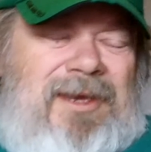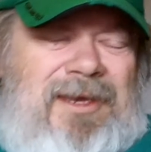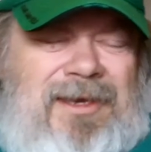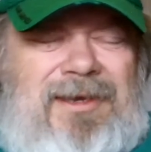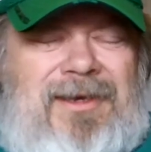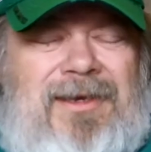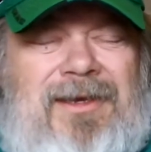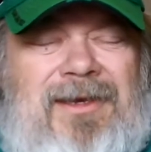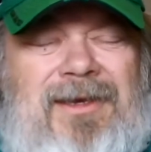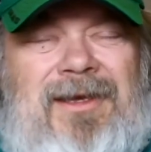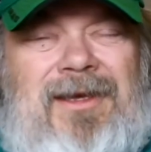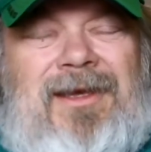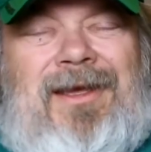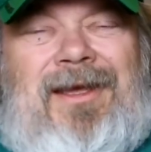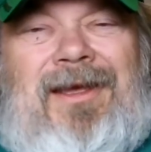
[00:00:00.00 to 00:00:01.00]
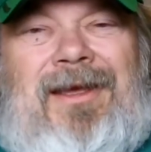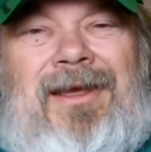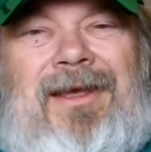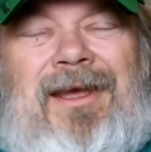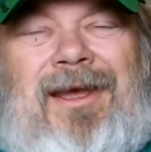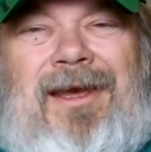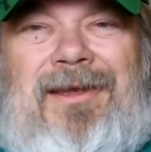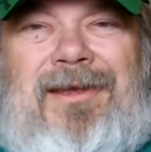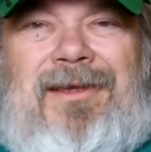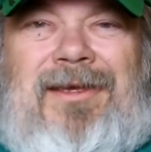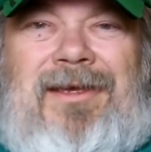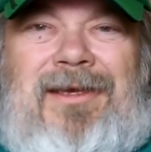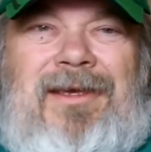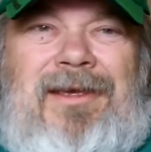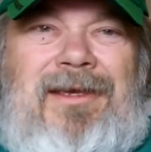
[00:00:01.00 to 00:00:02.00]
we had
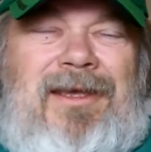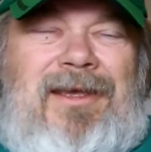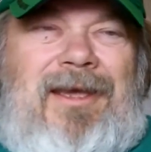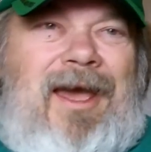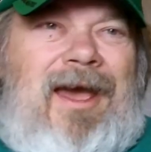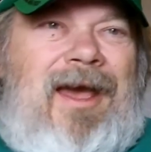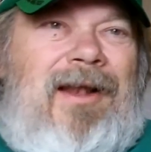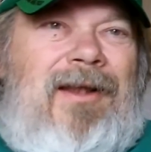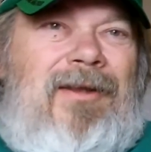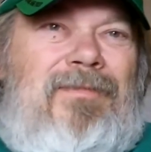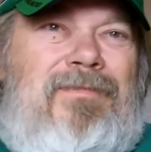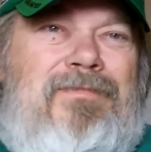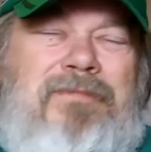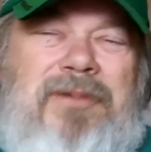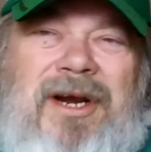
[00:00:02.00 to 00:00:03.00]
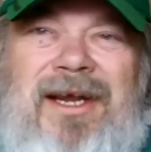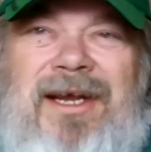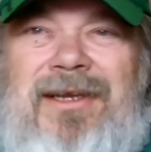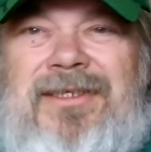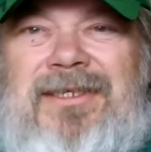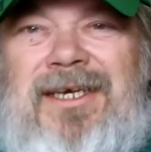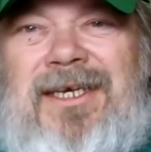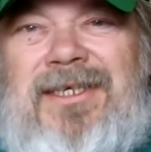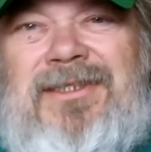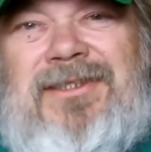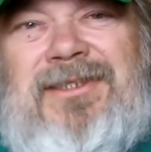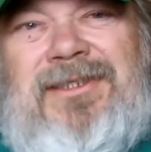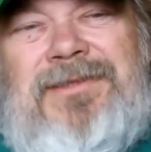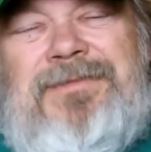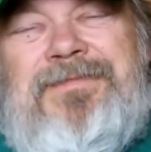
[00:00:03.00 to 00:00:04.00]
the cattle preg
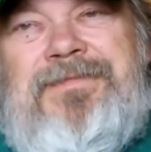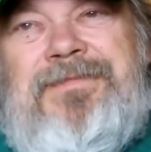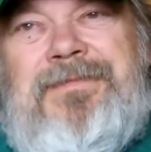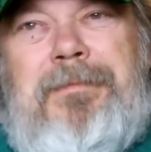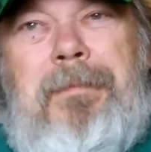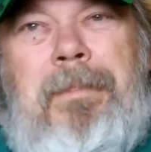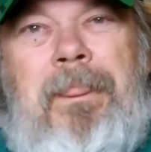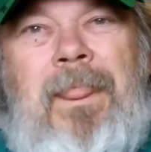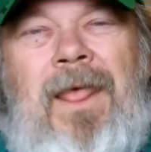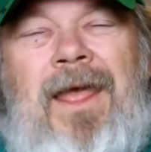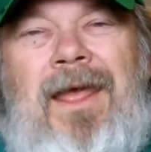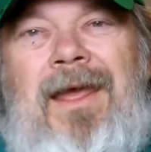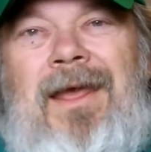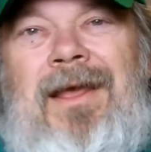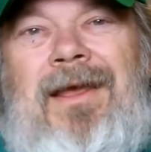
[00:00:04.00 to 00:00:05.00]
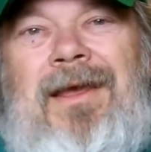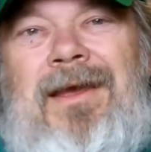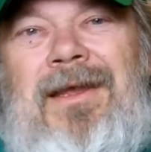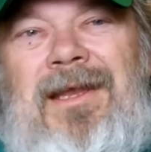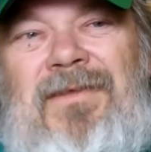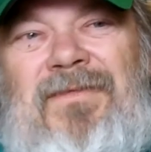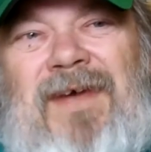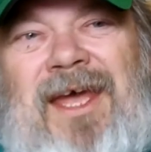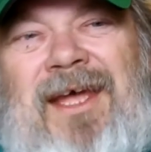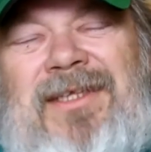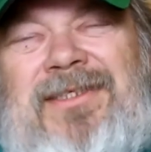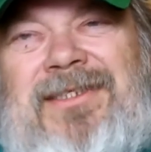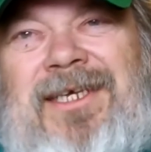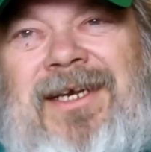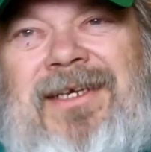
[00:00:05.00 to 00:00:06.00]
tested, and the
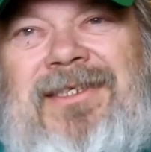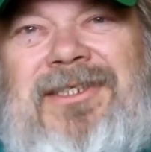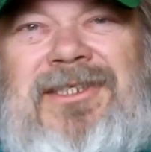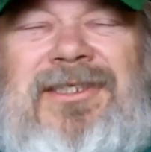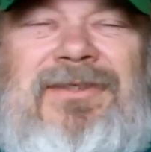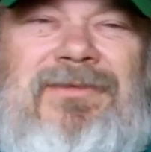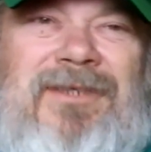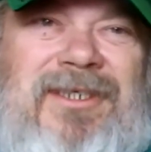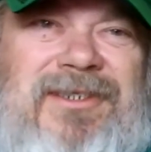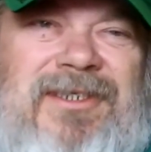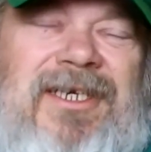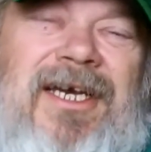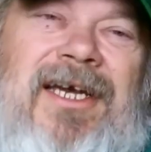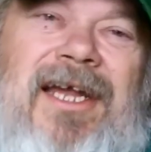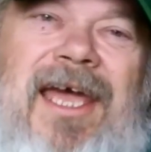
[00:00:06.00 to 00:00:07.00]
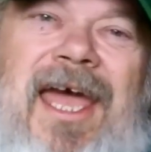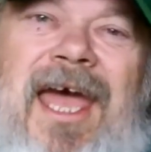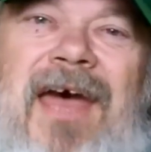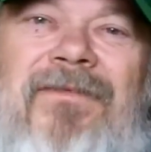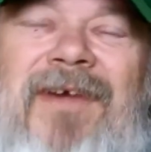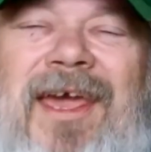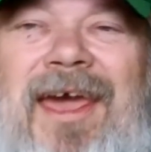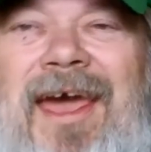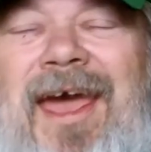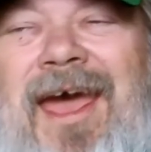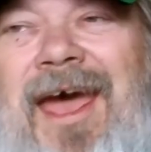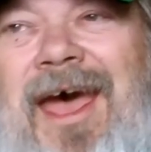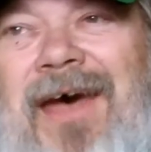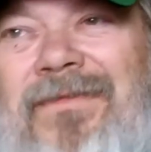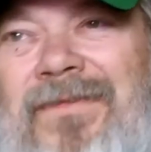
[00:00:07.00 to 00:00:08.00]
vet said she wasn't going to have a
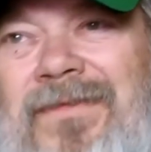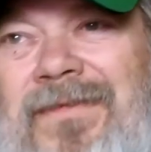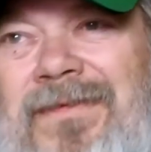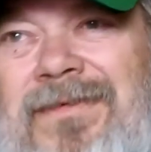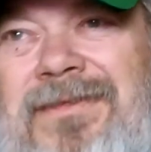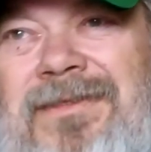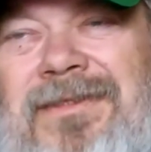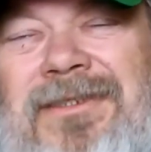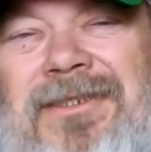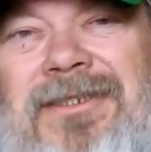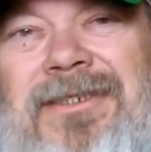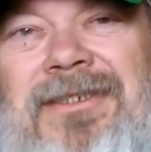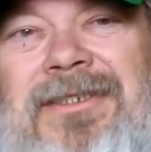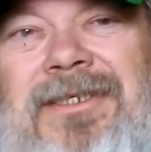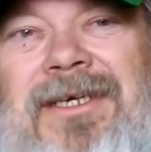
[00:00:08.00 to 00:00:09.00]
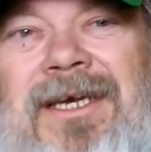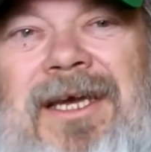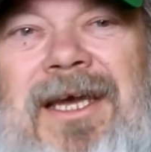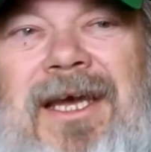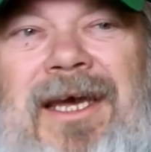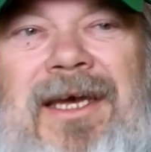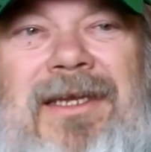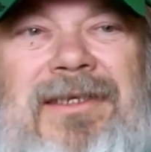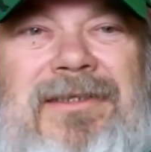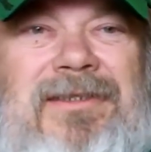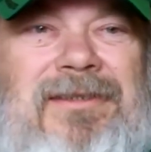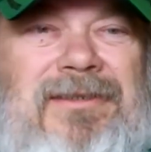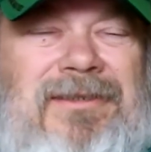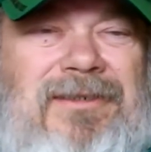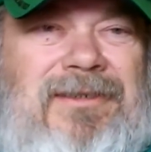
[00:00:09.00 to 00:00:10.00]
calf, and